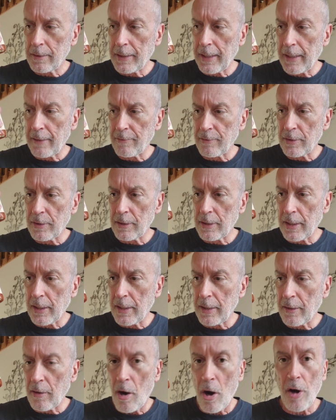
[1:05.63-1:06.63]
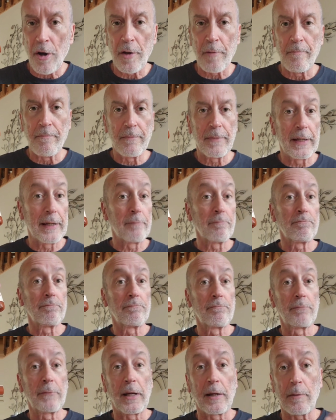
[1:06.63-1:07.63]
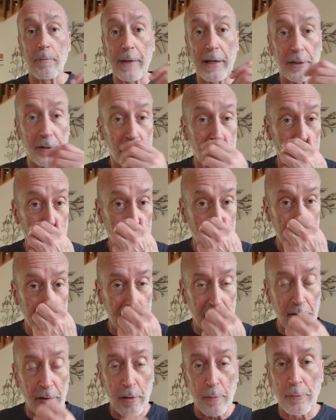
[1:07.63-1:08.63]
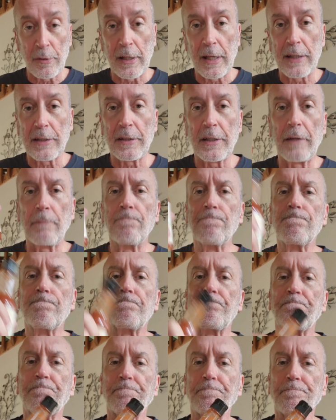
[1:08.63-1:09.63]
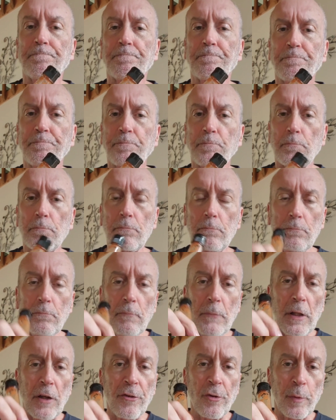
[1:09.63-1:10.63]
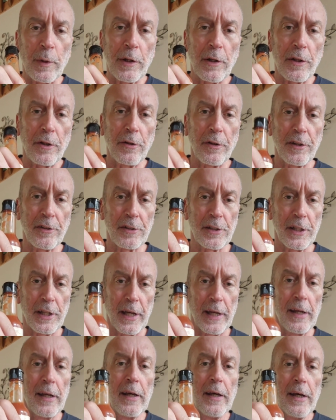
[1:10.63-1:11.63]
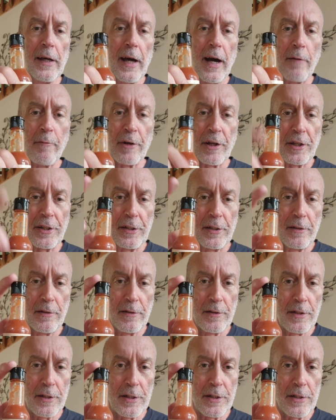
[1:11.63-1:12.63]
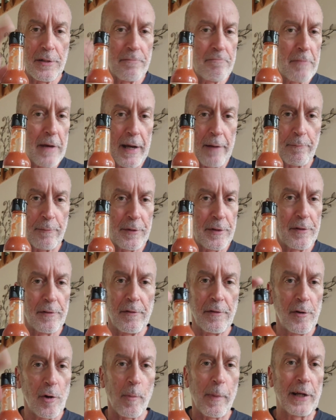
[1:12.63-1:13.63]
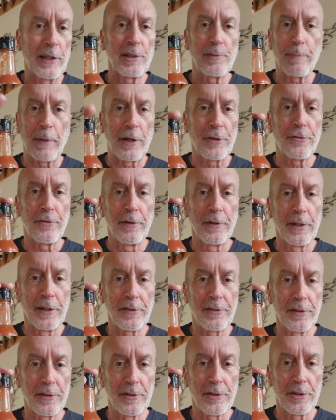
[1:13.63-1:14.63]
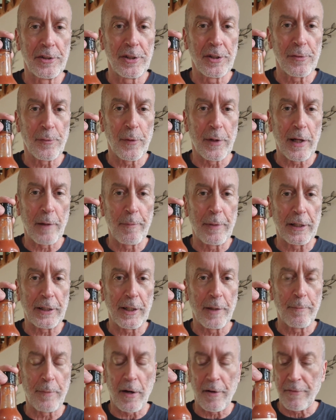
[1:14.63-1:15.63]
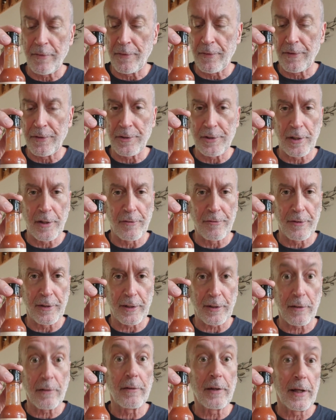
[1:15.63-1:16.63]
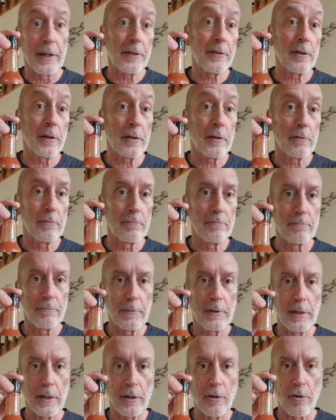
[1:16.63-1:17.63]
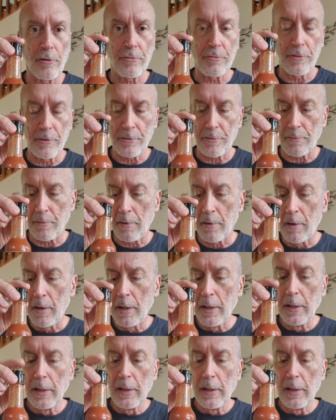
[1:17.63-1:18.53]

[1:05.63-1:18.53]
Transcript: David and Artem. I'm not about to try to say Artem's last name. So we're going to do this today. I'm nobody's sponsoring this. This is just one I picked up off of the shelf at a grocery store.